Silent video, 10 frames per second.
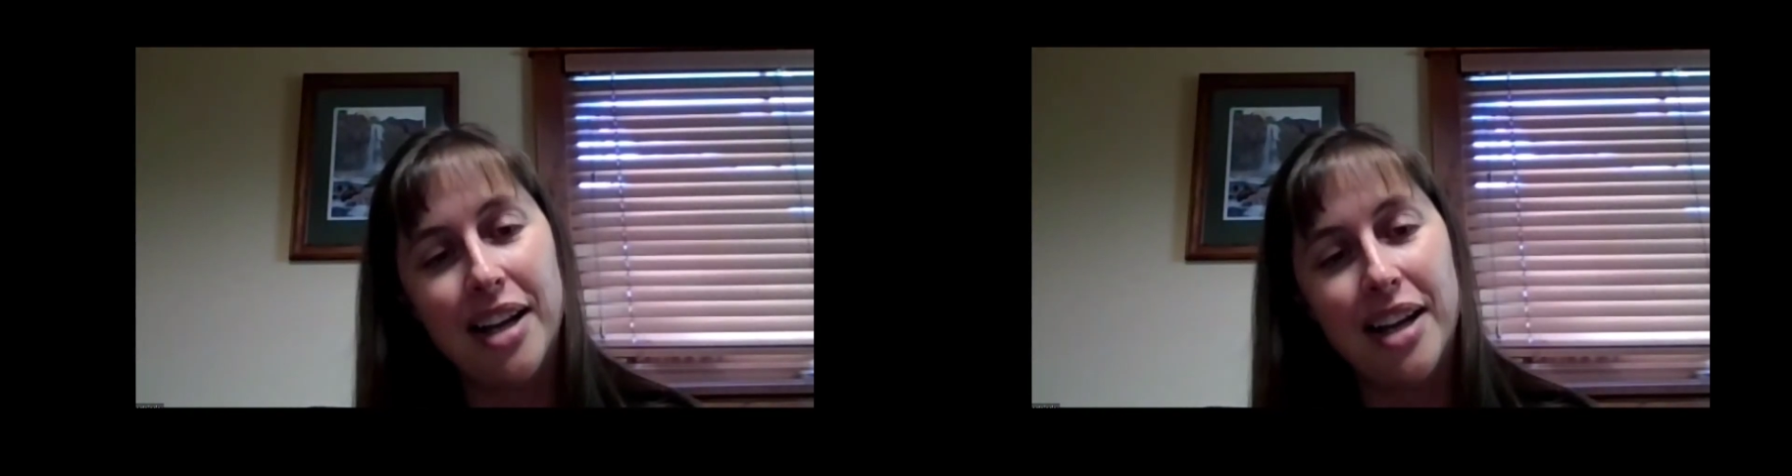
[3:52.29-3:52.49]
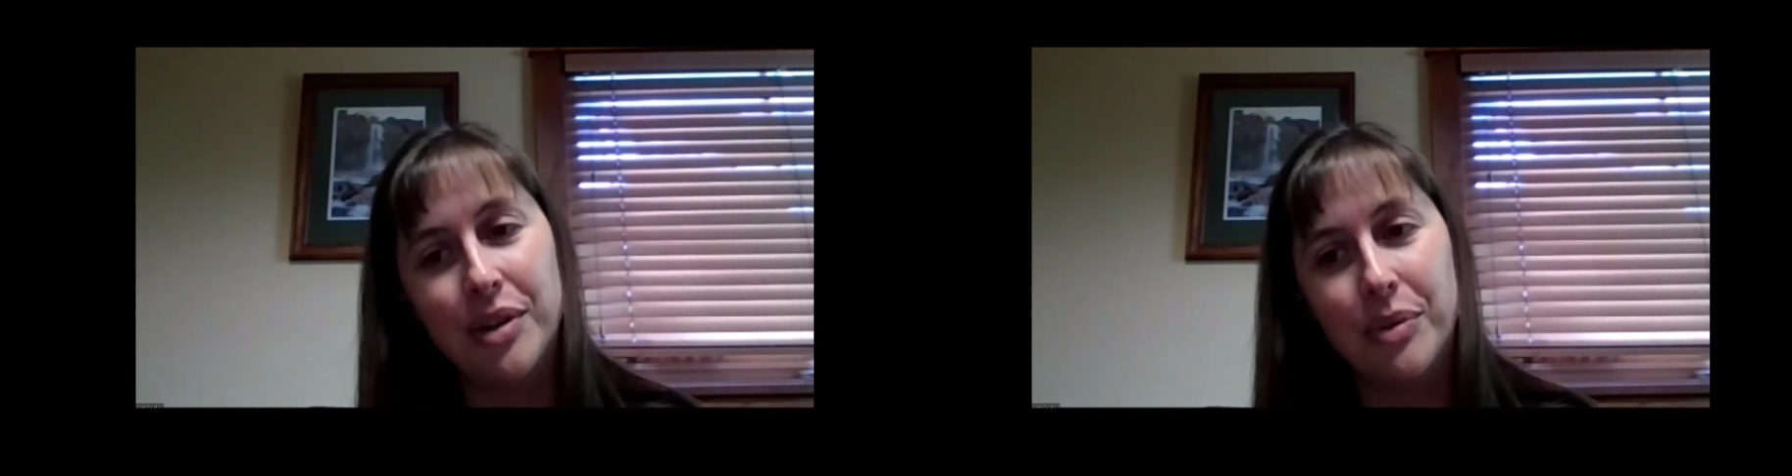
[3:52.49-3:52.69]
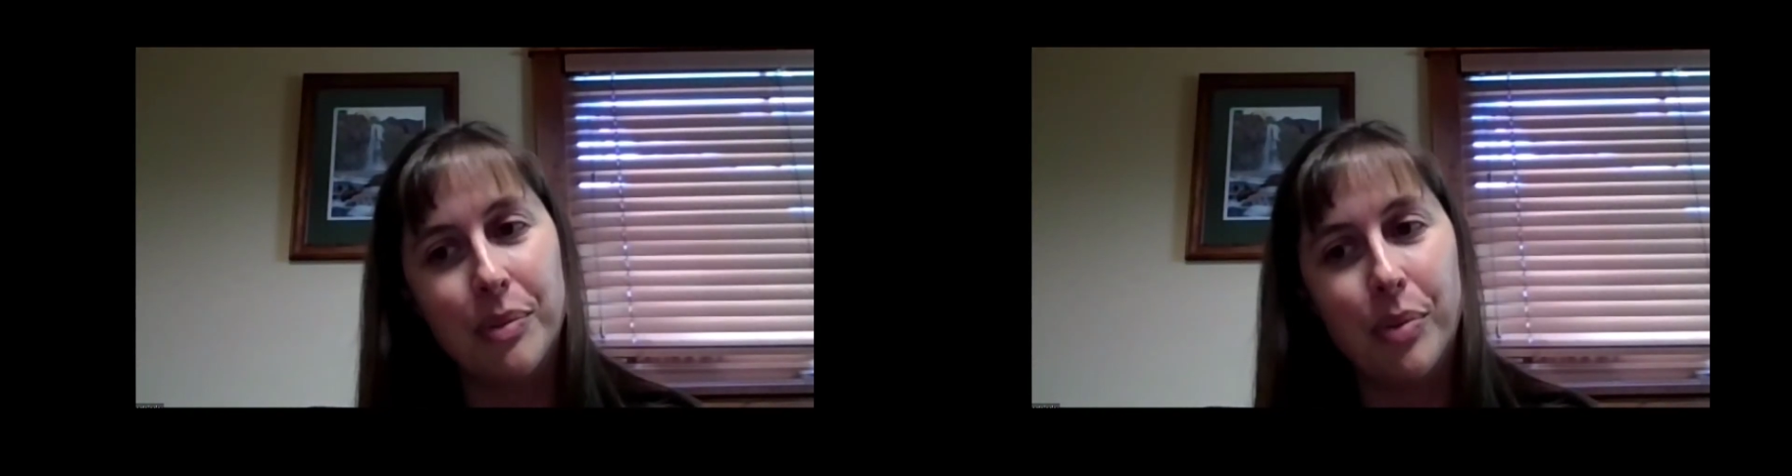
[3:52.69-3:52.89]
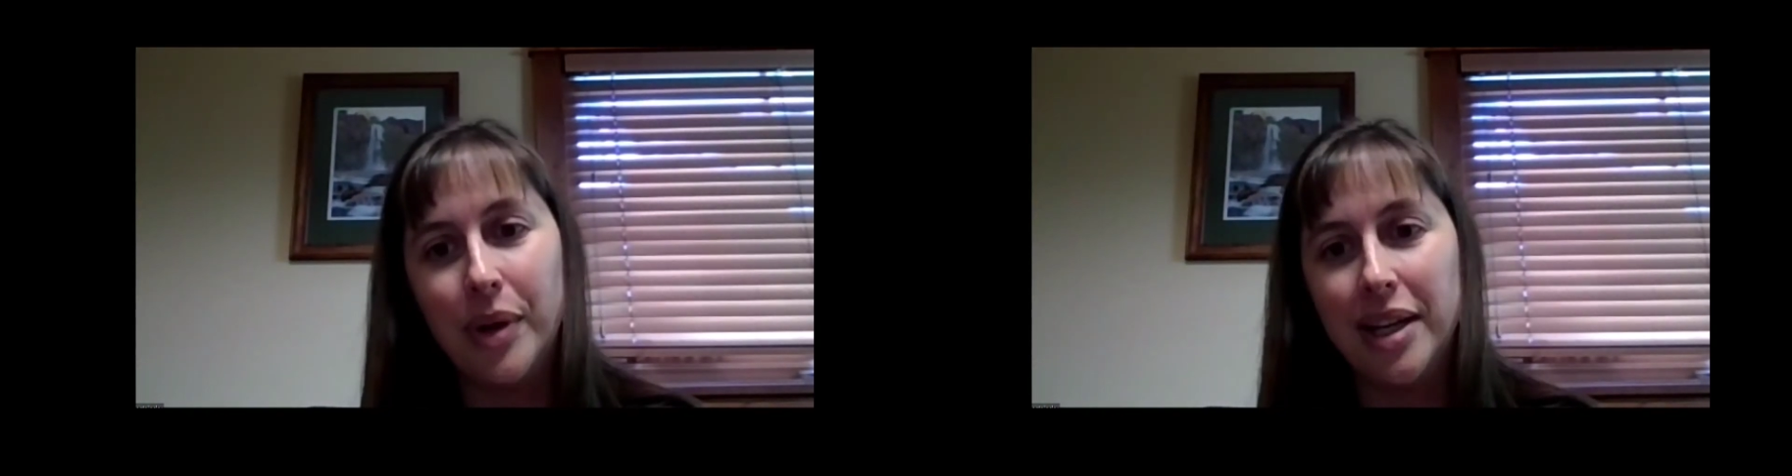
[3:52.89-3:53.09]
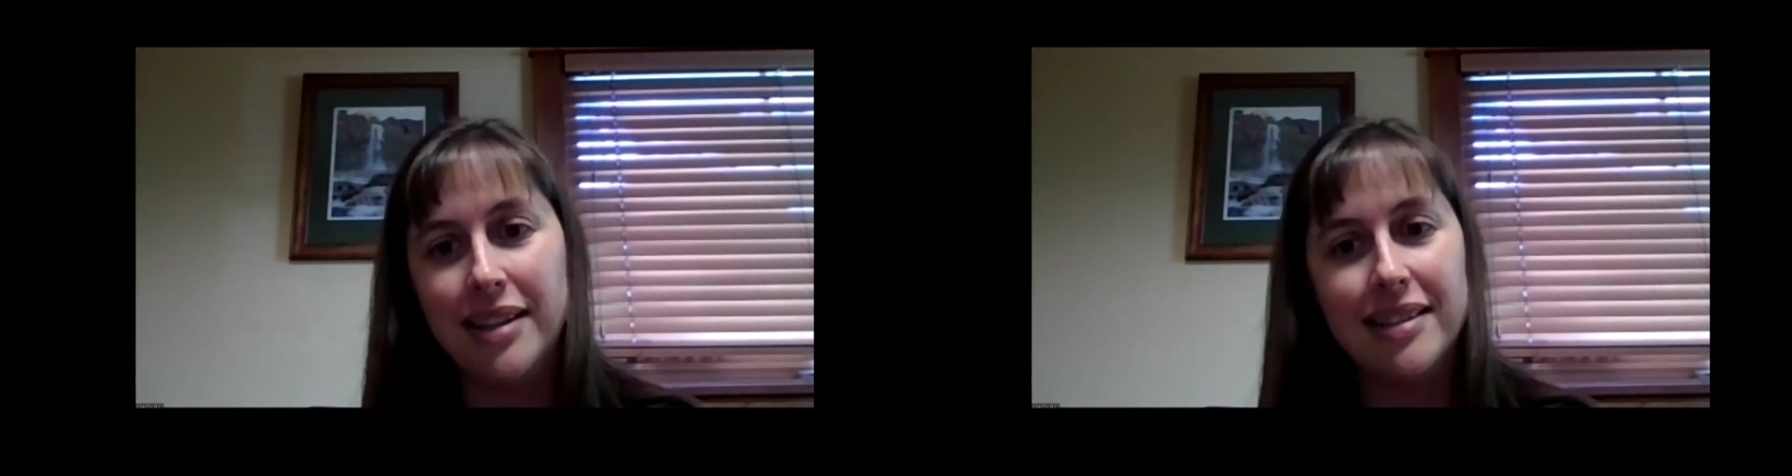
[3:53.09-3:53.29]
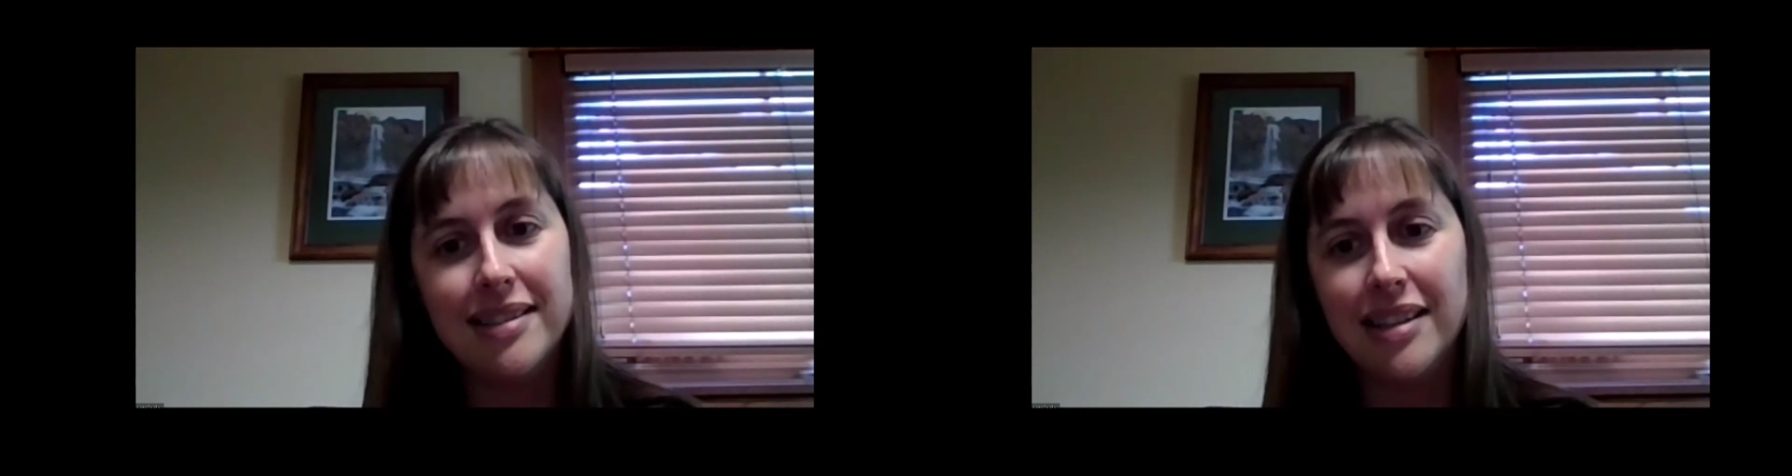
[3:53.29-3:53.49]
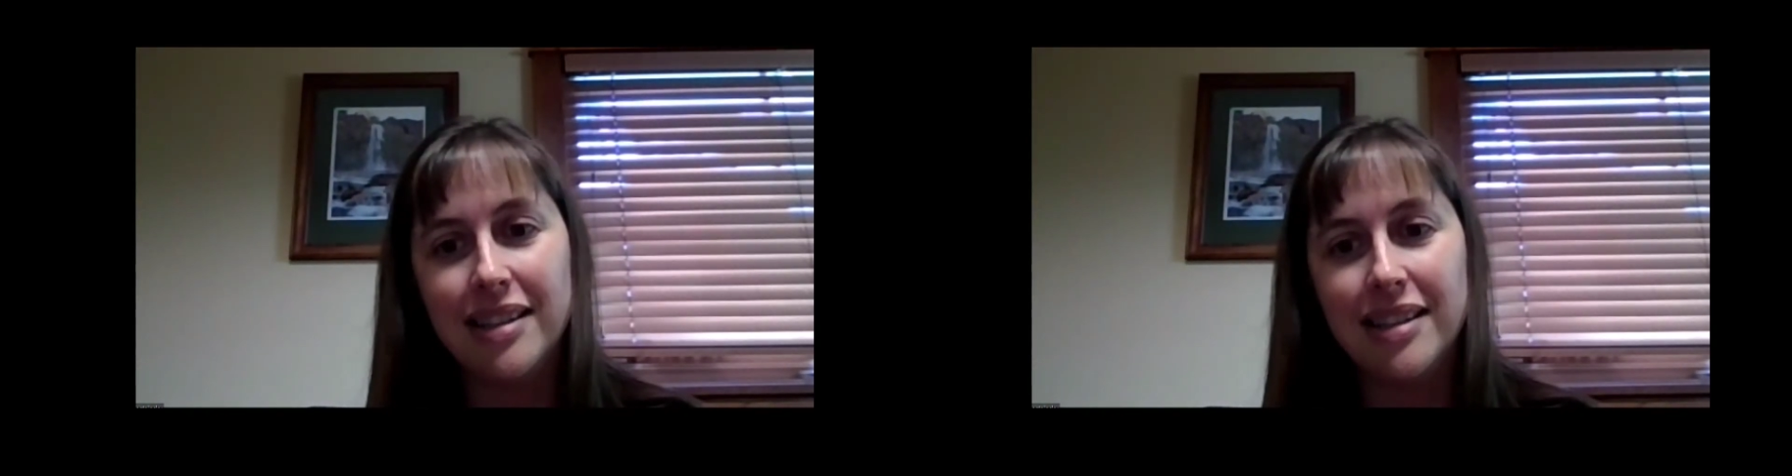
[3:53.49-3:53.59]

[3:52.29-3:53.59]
I don't know what the point is,